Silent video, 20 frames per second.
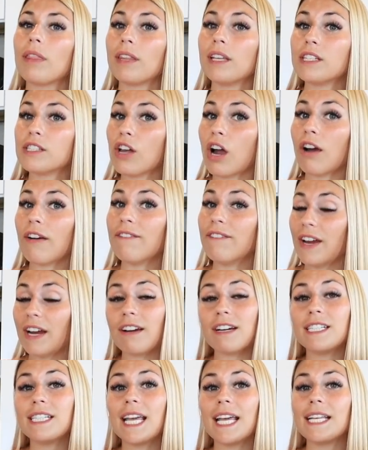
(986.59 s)
These are
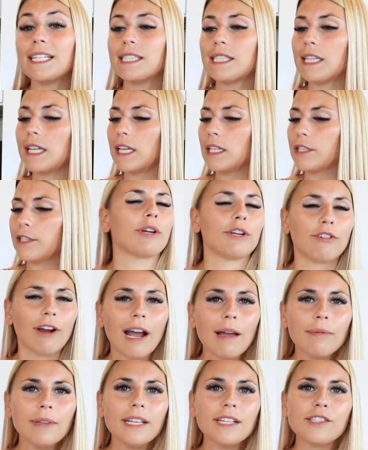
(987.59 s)
very tasty. So I
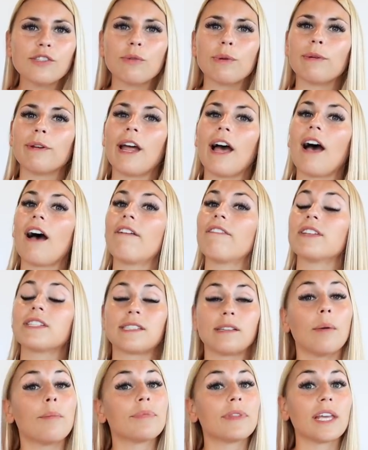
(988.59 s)
grabbed these so we would have
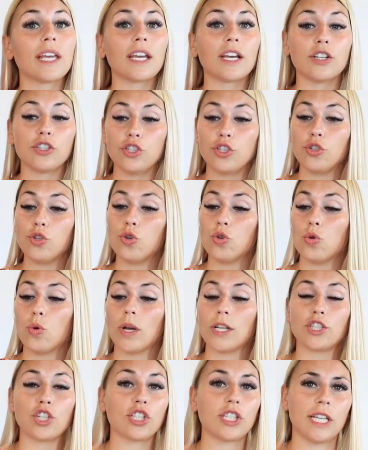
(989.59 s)
something
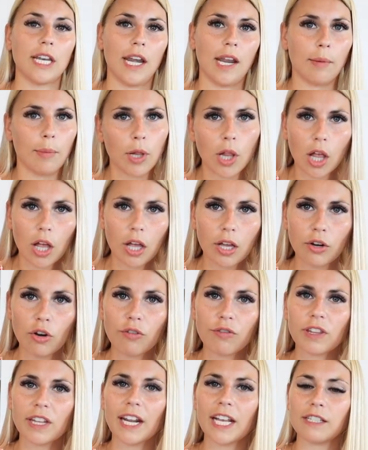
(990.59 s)
to just nibble on
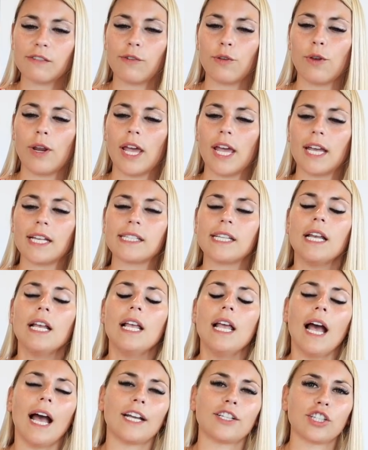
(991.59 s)
over the next few days.
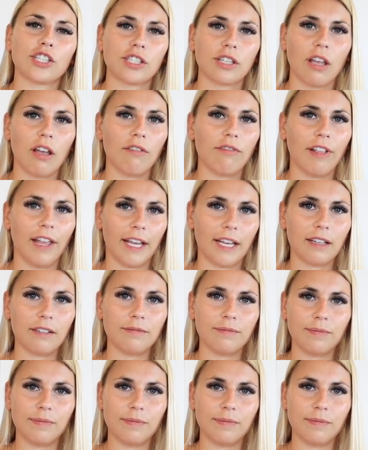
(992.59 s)
I just love like